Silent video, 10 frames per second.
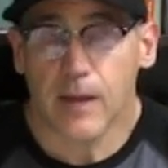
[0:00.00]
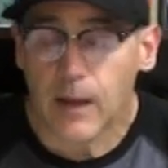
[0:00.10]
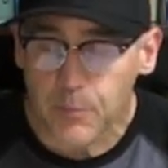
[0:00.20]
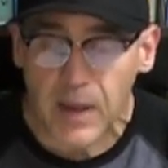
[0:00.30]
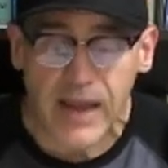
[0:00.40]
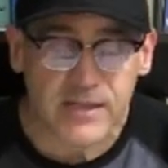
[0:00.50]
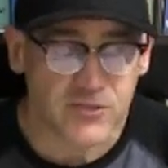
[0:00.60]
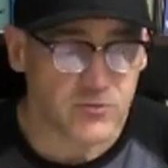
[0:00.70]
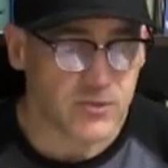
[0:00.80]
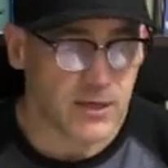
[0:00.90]
how
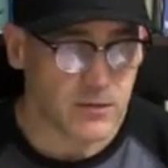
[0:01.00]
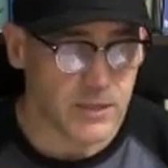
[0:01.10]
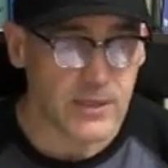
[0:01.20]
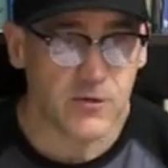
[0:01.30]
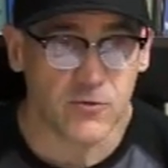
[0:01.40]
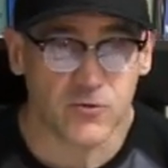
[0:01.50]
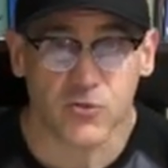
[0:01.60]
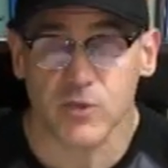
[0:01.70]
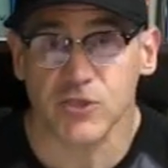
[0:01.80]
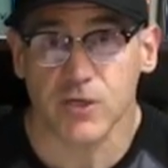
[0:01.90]
pastors, how leaders,
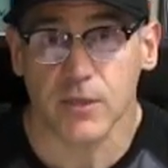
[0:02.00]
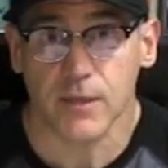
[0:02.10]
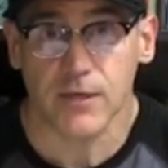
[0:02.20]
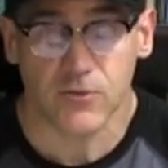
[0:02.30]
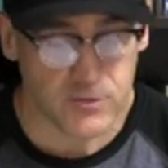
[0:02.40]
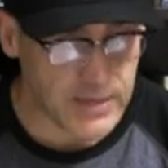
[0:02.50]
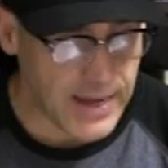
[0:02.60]
Christian leaders